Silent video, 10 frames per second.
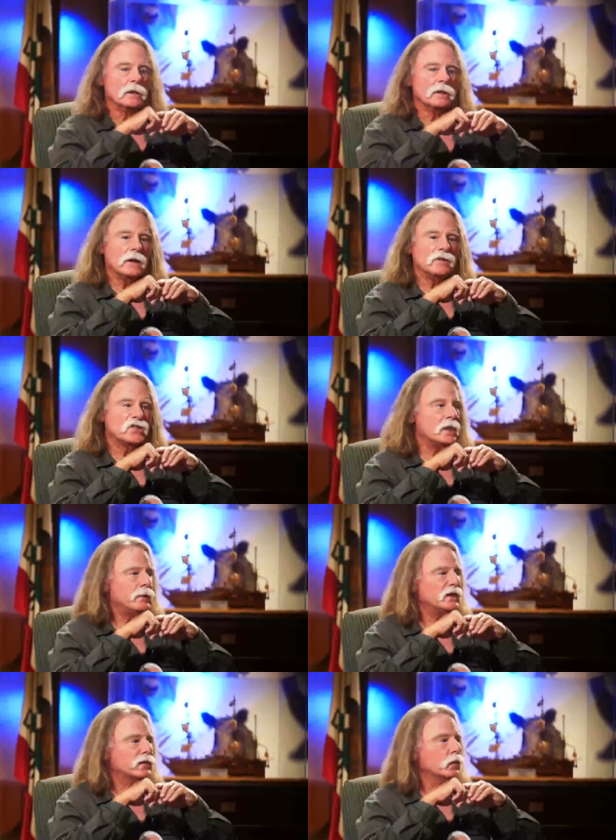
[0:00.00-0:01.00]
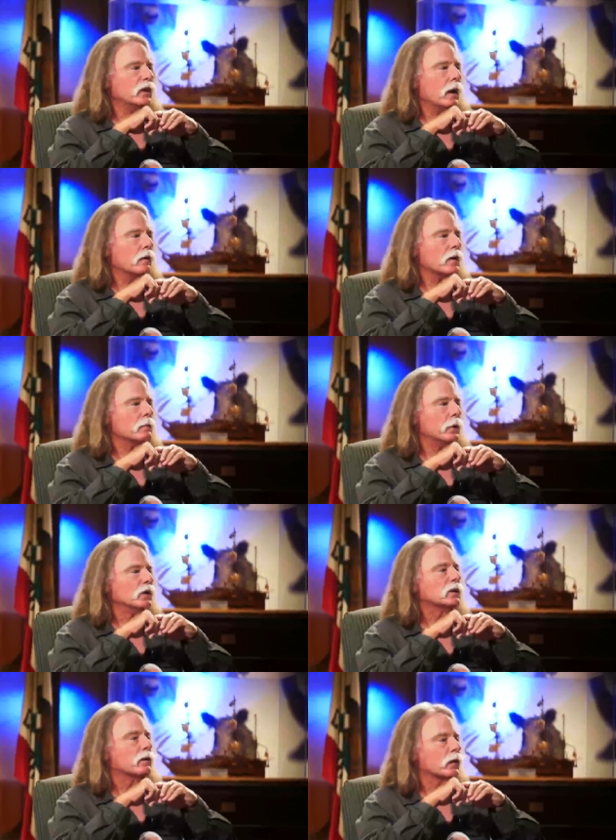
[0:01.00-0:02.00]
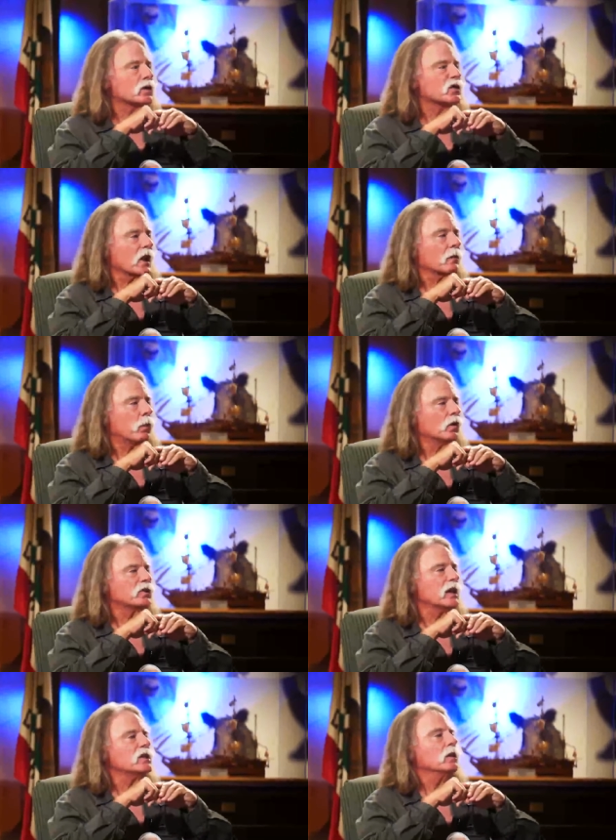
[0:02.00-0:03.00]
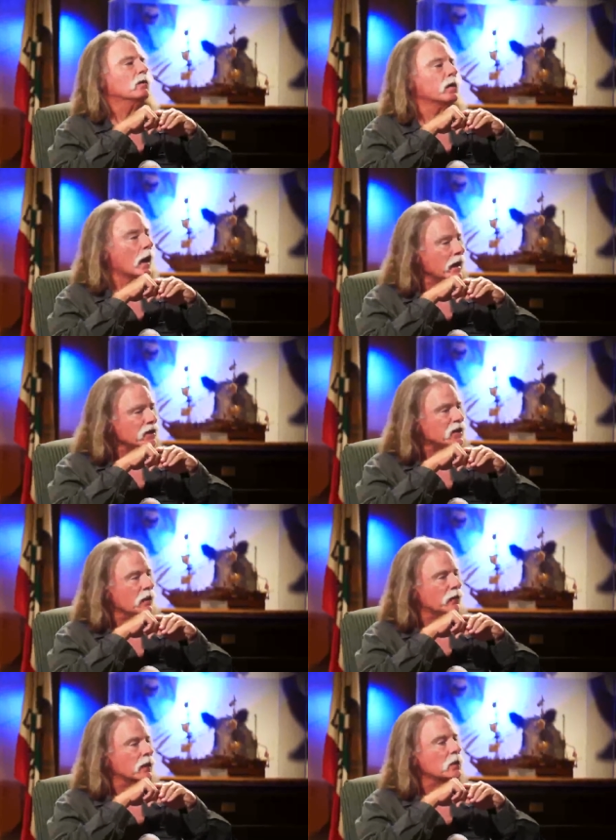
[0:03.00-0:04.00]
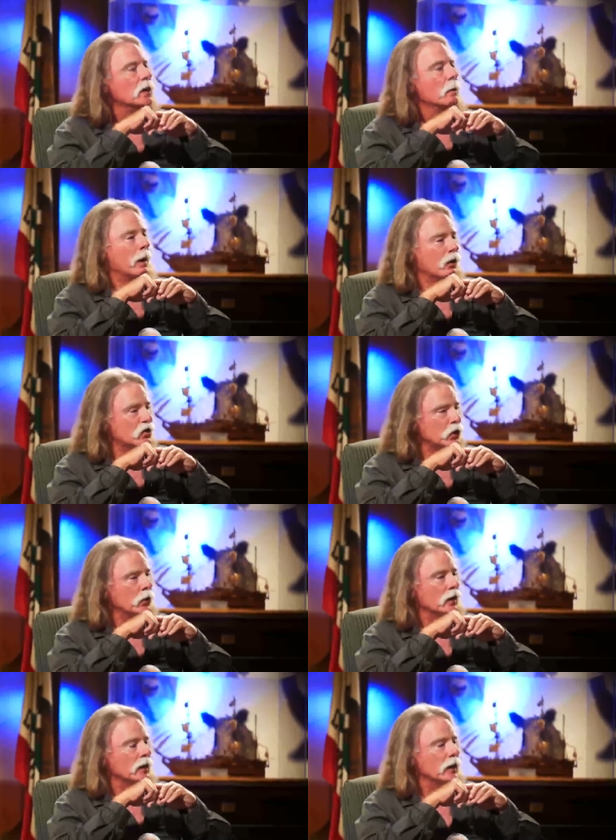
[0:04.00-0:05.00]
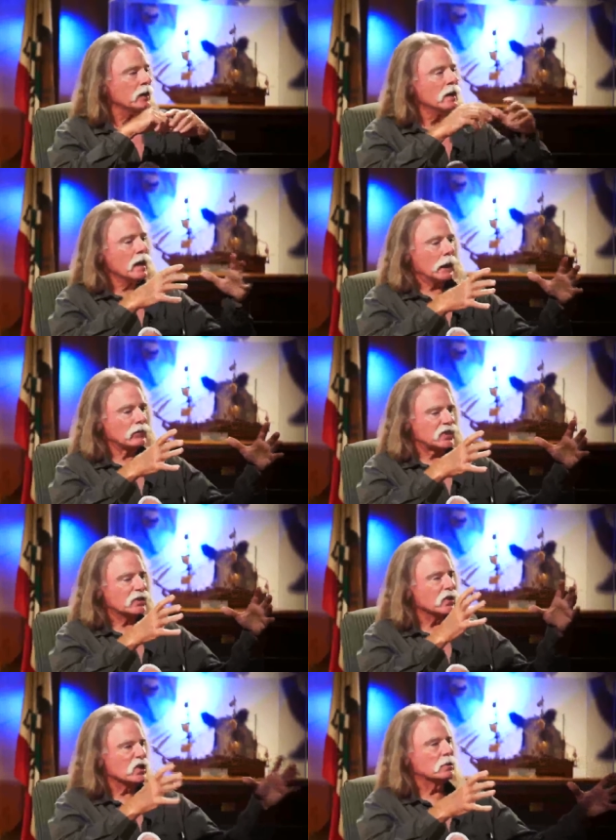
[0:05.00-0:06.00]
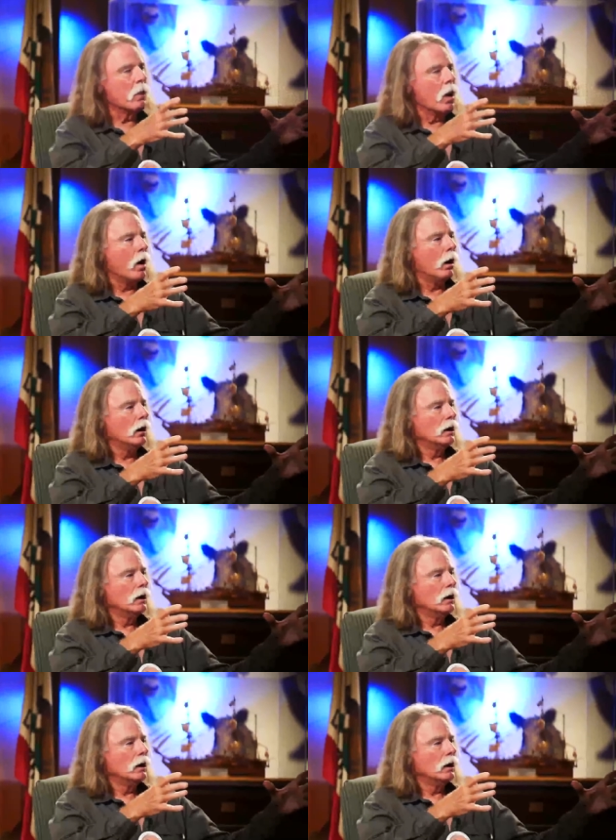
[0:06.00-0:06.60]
Navy Seabees flew down there and built the first South Pole Station, flying stuff in, parachuting it in, and it was just a small